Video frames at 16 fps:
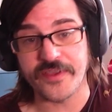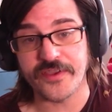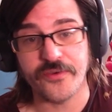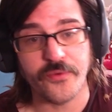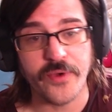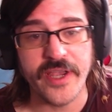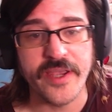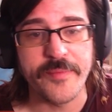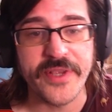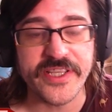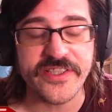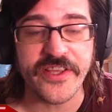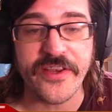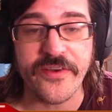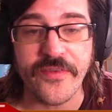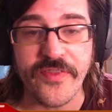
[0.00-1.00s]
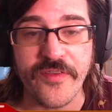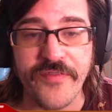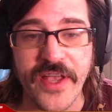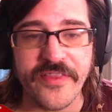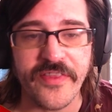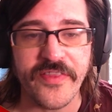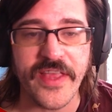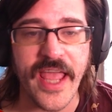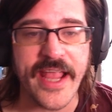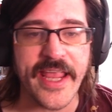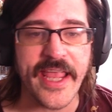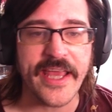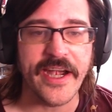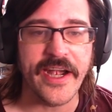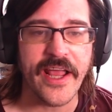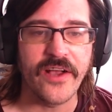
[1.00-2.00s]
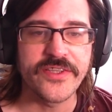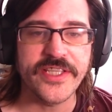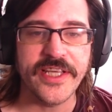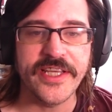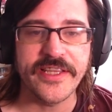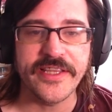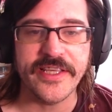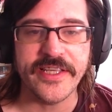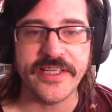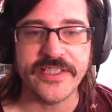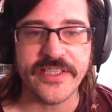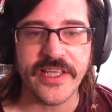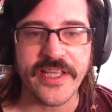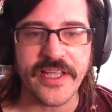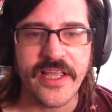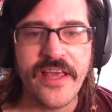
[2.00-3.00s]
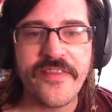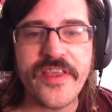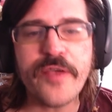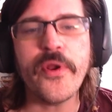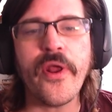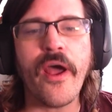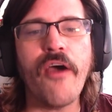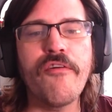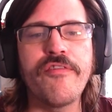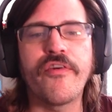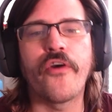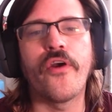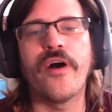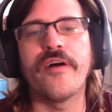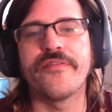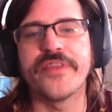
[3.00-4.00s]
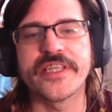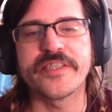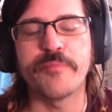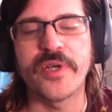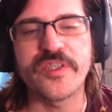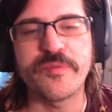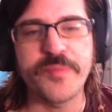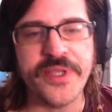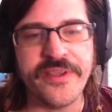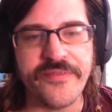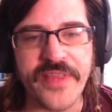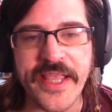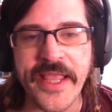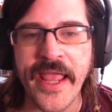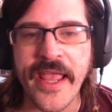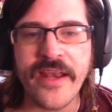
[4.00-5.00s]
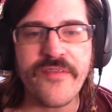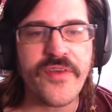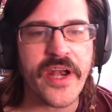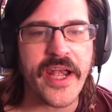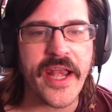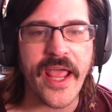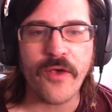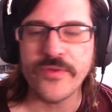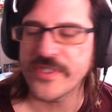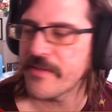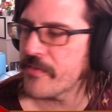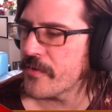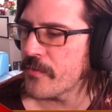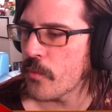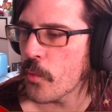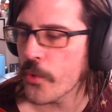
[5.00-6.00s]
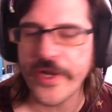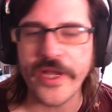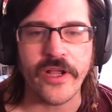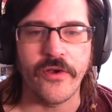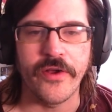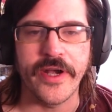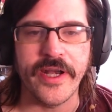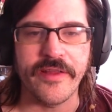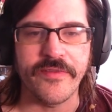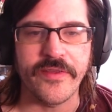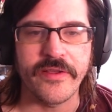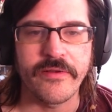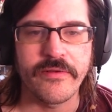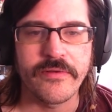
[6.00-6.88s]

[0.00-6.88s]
you're right because the fact that they can't announce anything is think about how far off things must be if they can't even announce that they're working on anything.